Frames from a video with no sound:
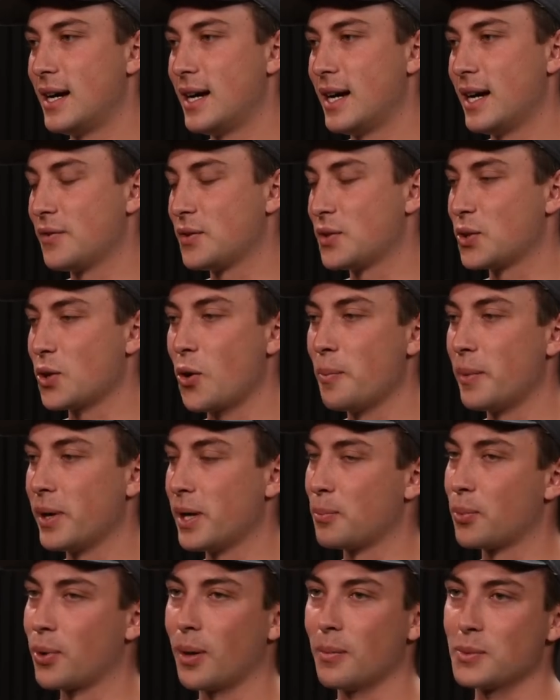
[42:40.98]
I have so
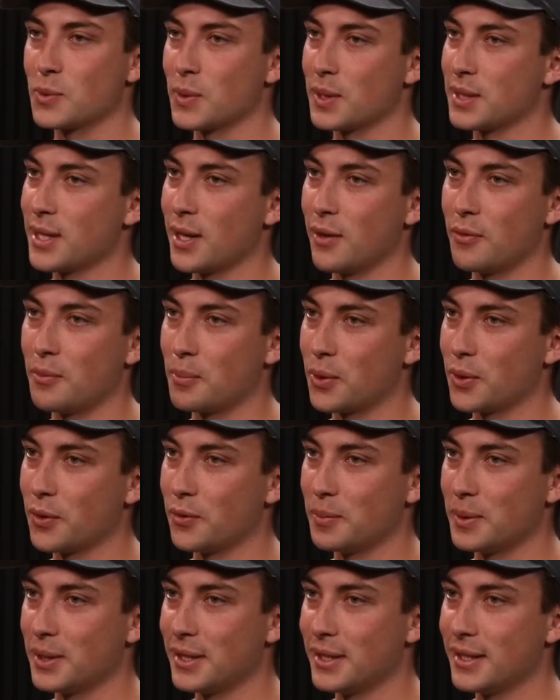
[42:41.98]
many problems with
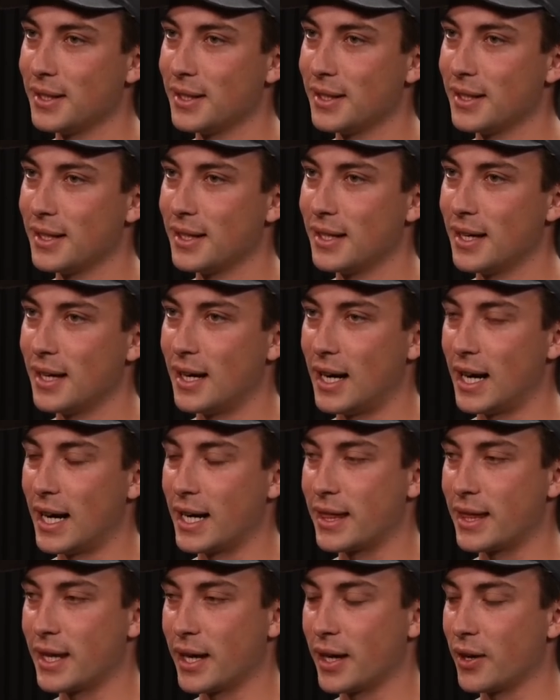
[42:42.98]
self-improvement. I
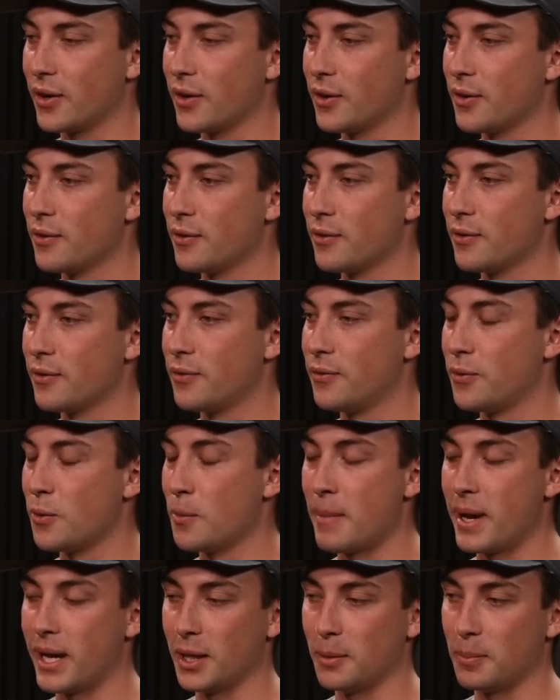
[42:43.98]
think for
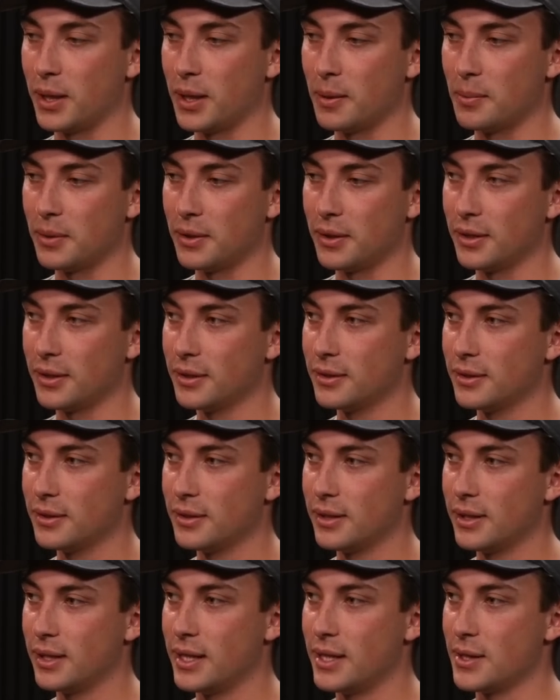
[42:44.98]
many people,
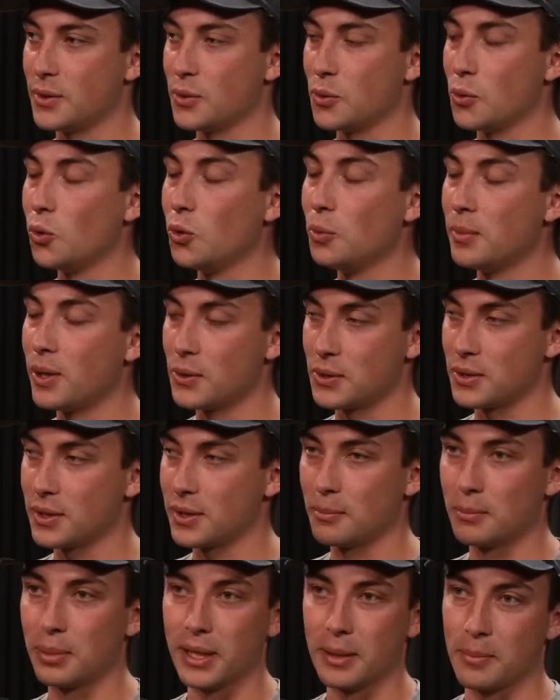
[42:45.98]
it is almost
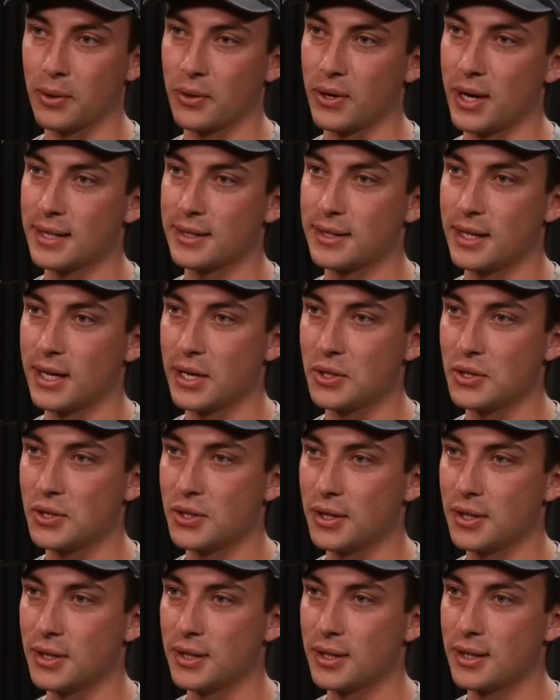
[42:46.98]
complete
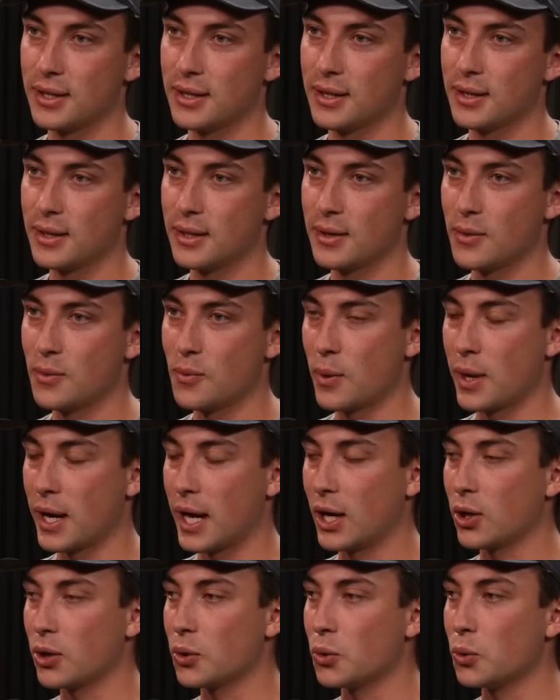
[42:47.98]
procrastination. When
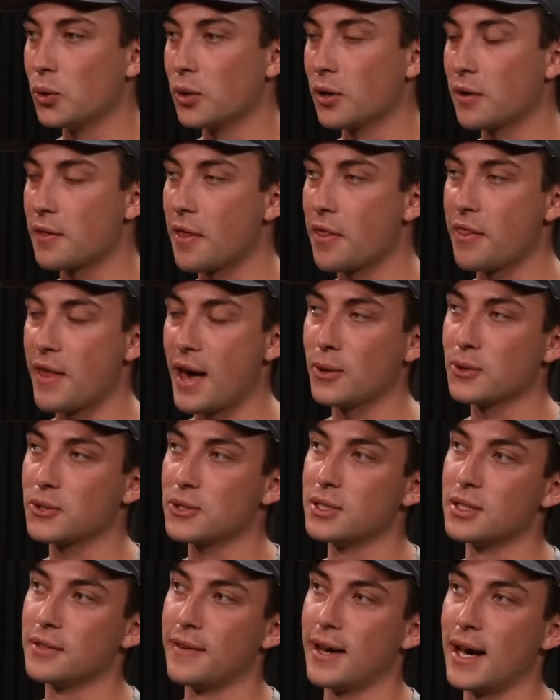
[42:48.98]
I look at all of the
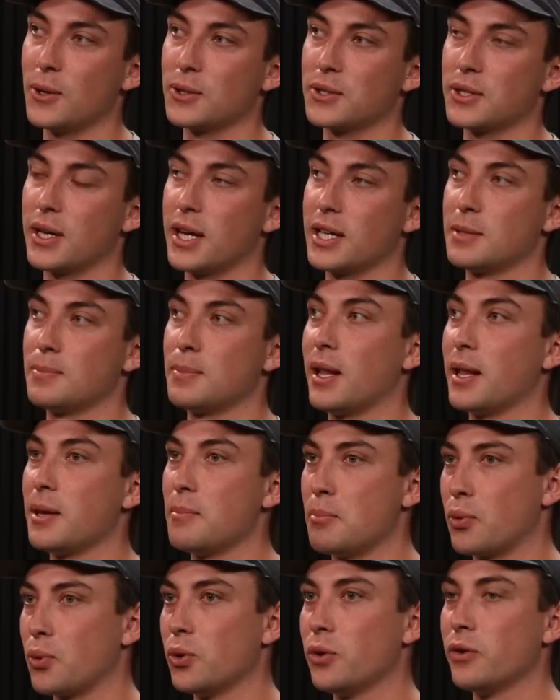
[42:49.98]
thousands of hours that I spent
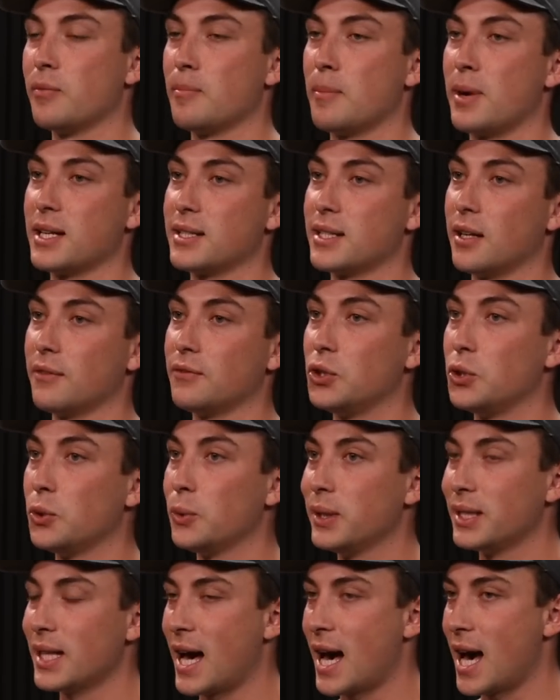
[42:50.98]
improving myself,
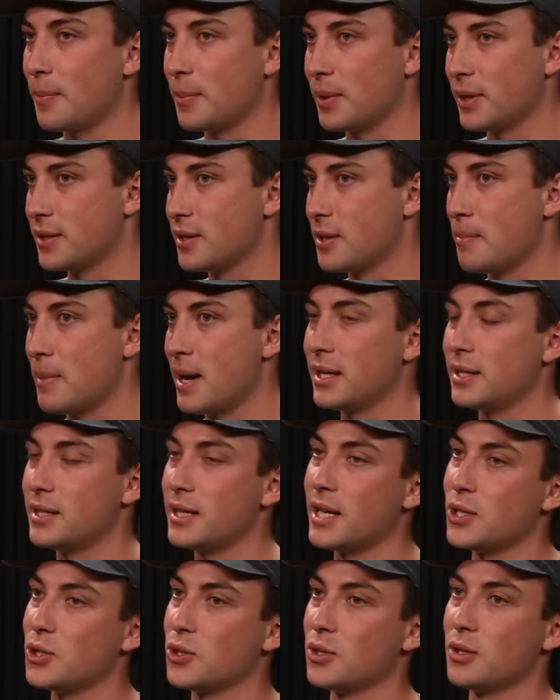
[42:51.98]
doing the habits, the
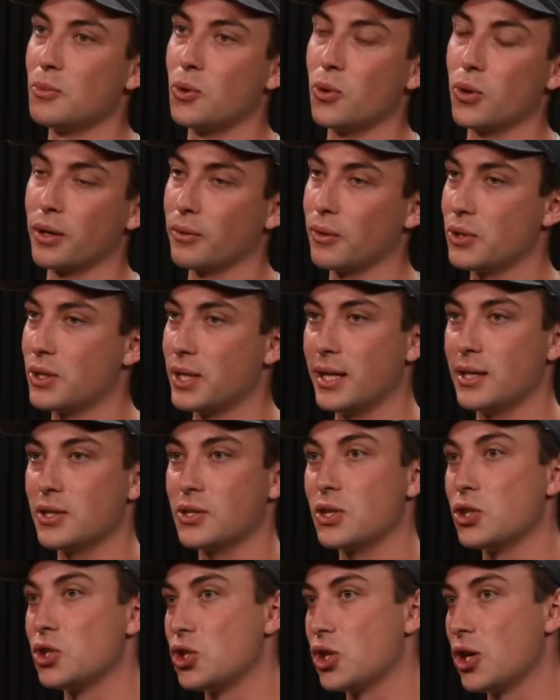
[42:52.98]
meditation, the morning
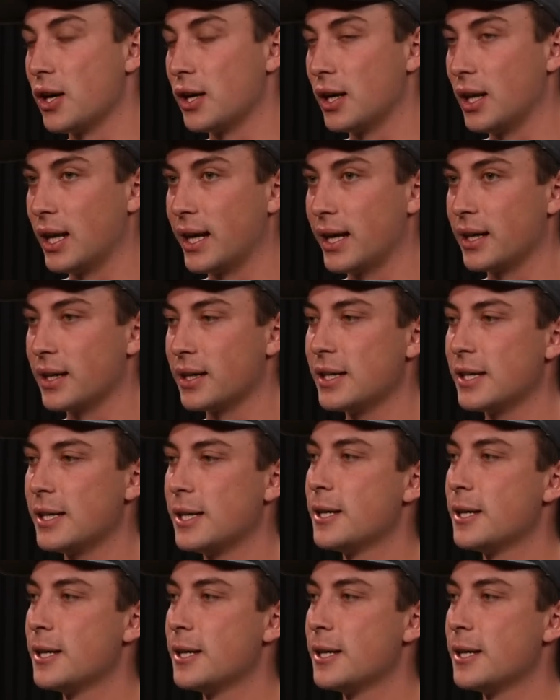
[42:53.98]
routines, the journaling,